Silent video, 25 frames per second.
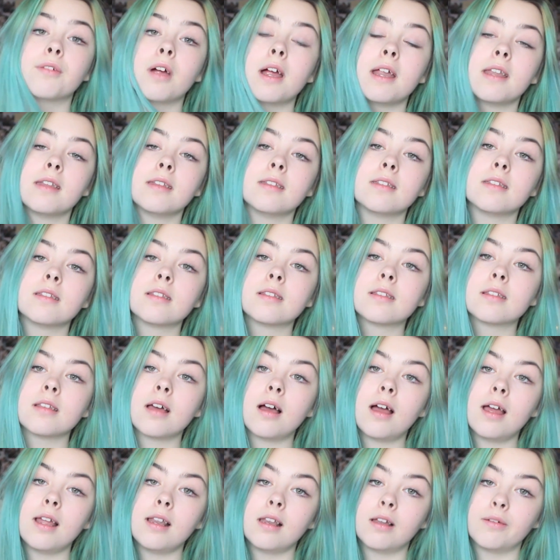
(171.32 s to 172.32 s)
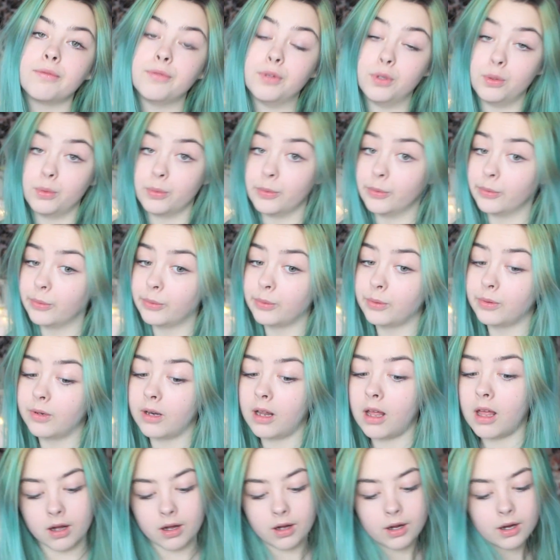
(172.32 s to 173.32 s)
friends, I love you
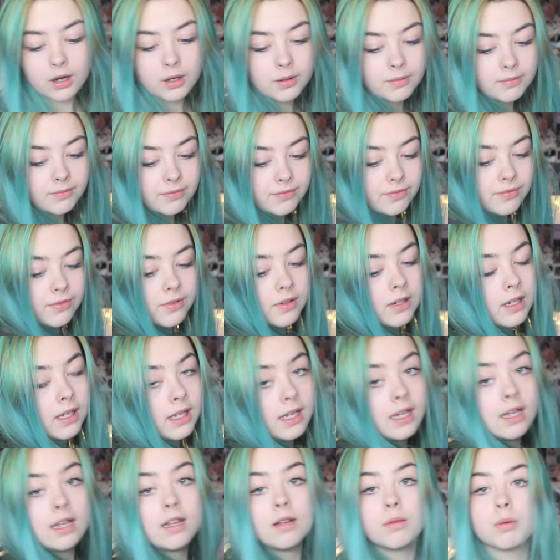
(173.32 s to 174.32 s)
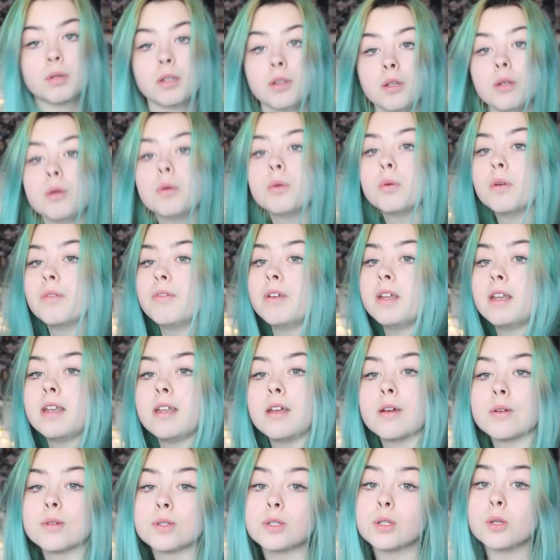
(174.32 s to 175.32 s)
all. Hopefully we'll do a
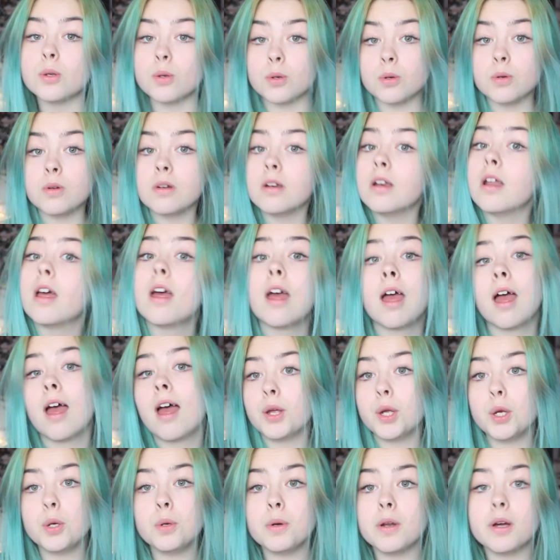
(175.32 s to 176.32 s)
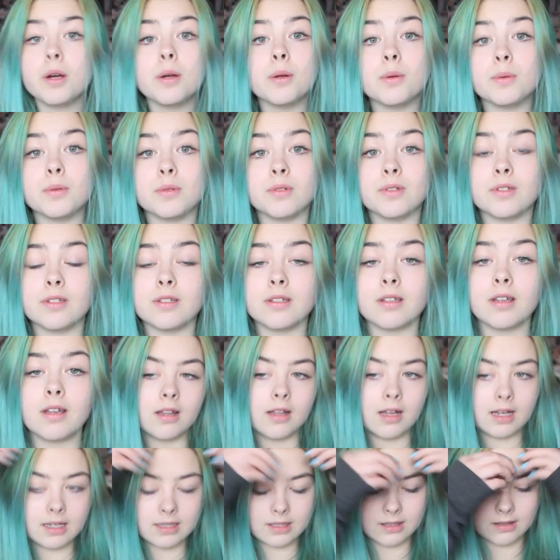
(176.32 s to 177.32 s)
video soon. Who knows?
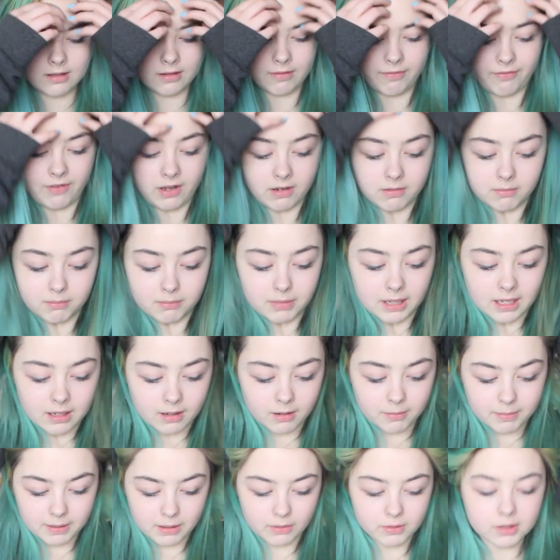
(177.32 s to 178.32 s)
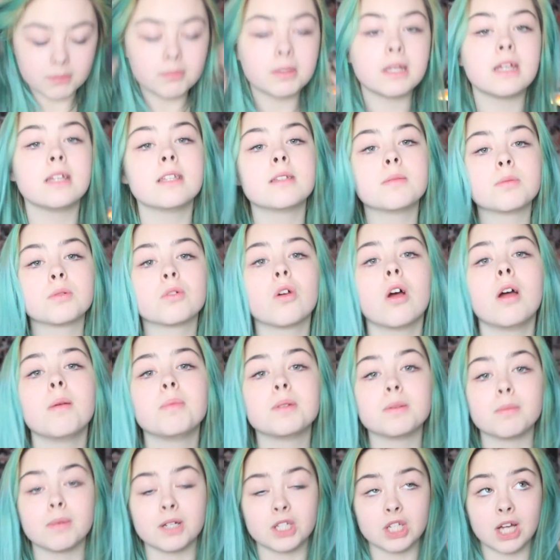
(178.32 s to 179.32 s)
That's the fun bit about being
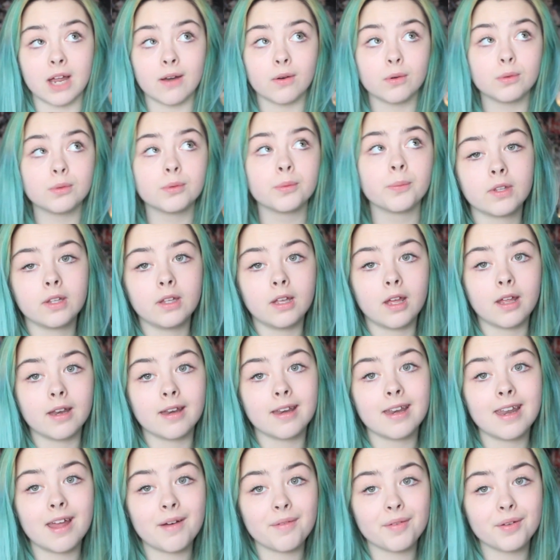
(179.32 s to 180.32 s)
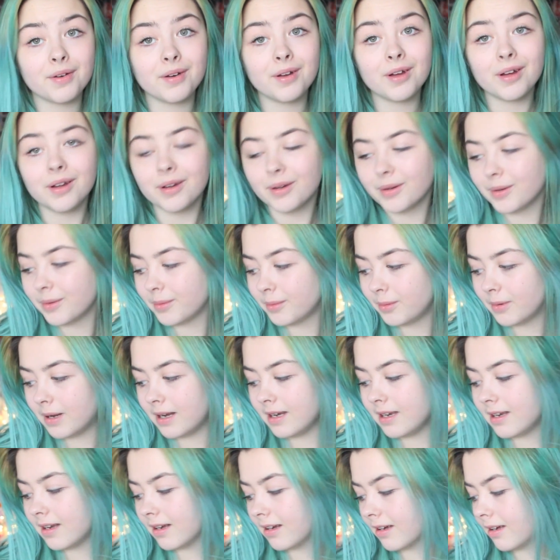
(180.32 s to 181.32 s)
subscribed to my channel. You never know
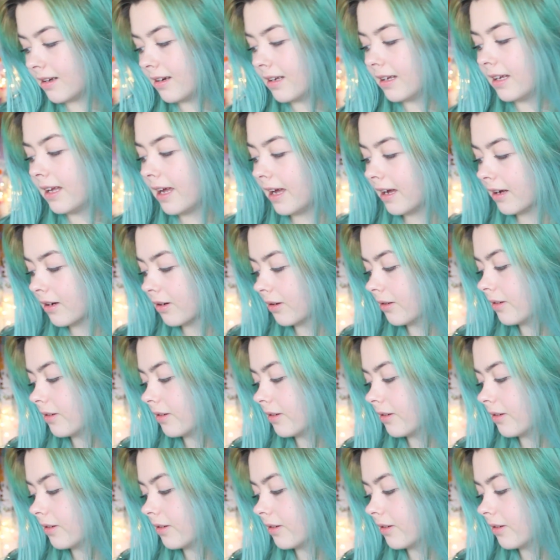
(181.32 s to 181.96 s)
when you're gonna get